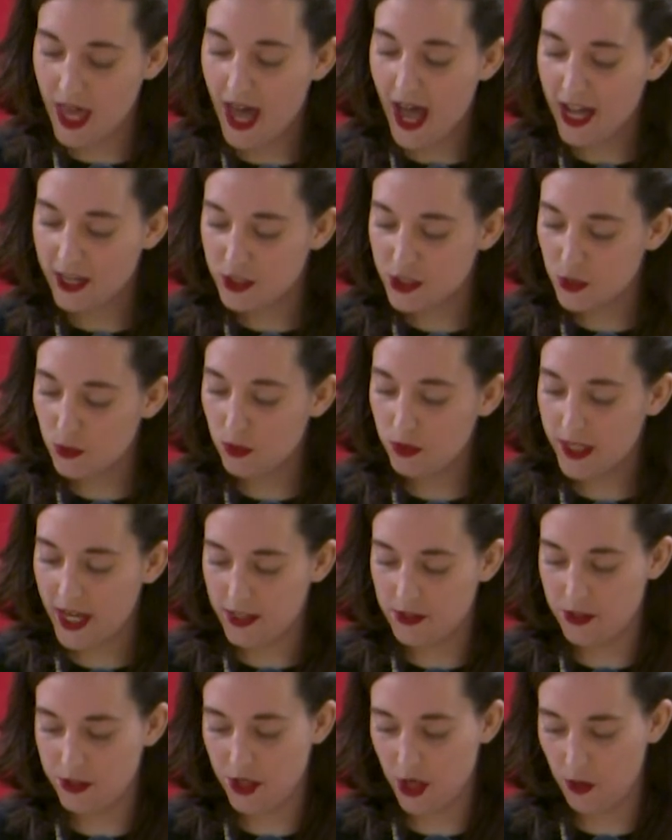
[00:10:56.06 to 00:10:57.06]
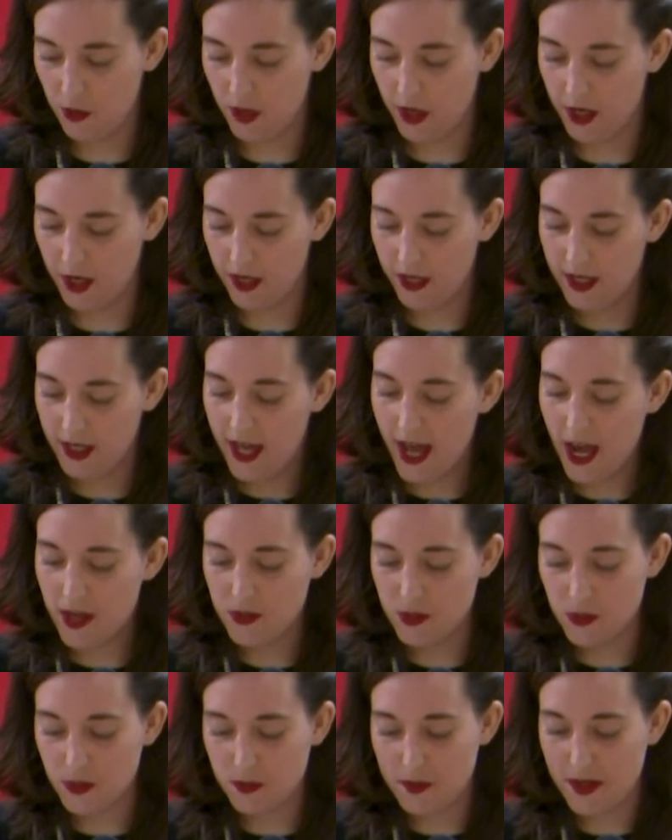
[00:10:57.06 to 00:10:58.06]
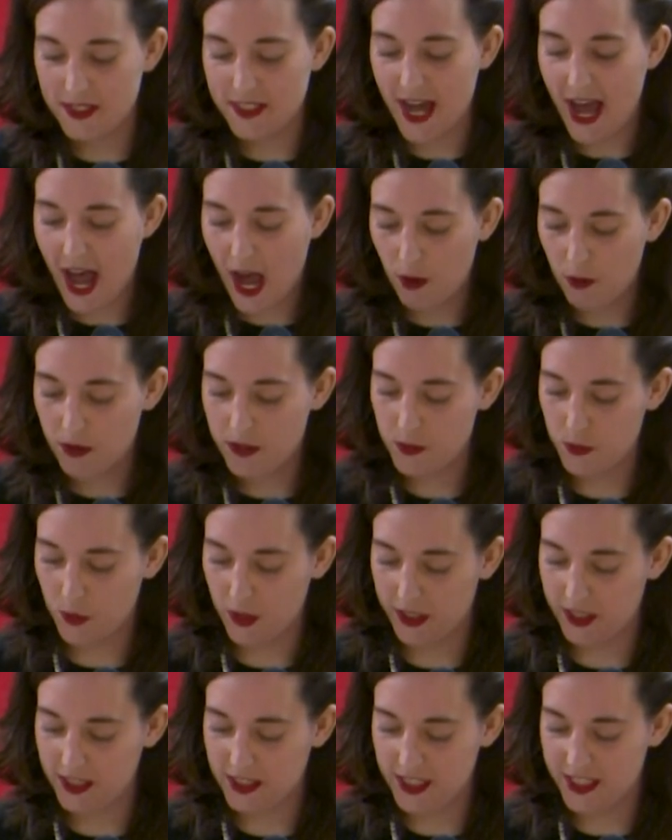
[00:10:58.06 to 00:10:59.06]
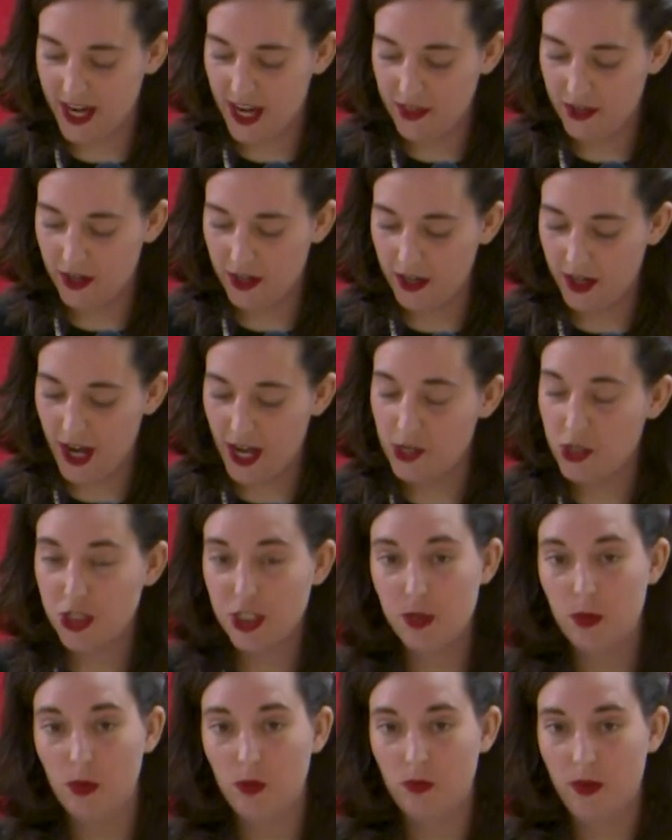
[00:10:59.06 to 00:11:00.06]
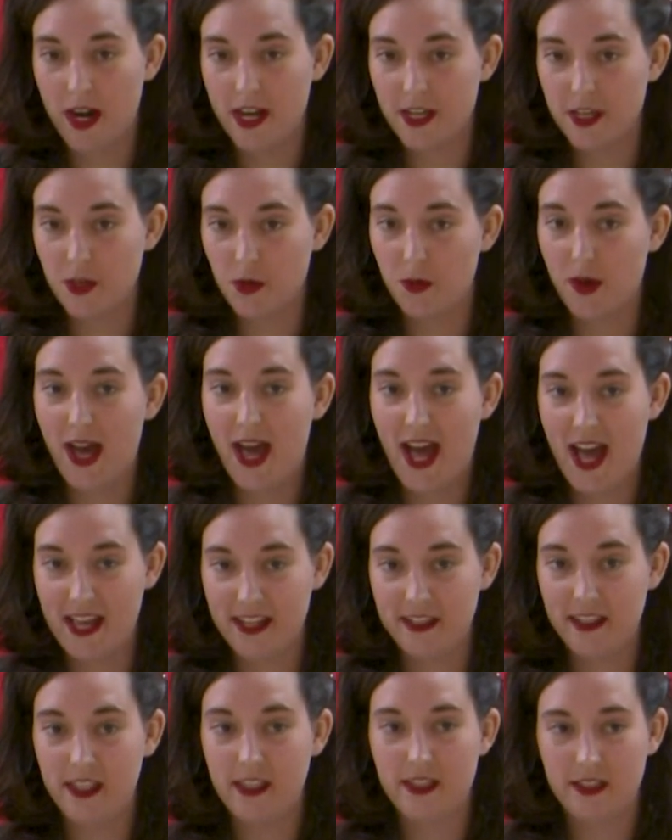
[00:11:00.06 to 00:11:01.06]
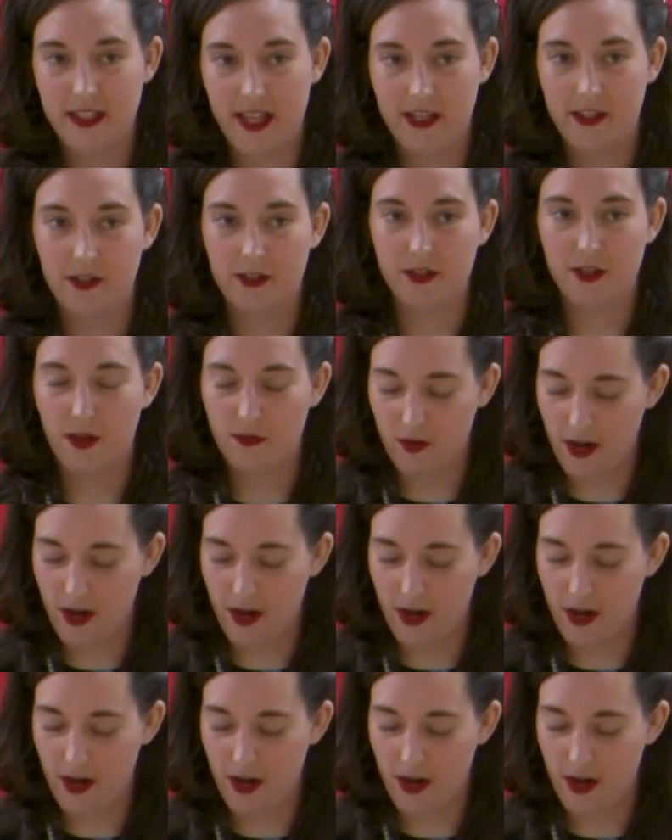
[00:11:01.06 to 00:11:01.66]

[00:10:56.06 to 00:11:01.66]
And you will get to know her as you spend hours working together, and she will write you endless letters of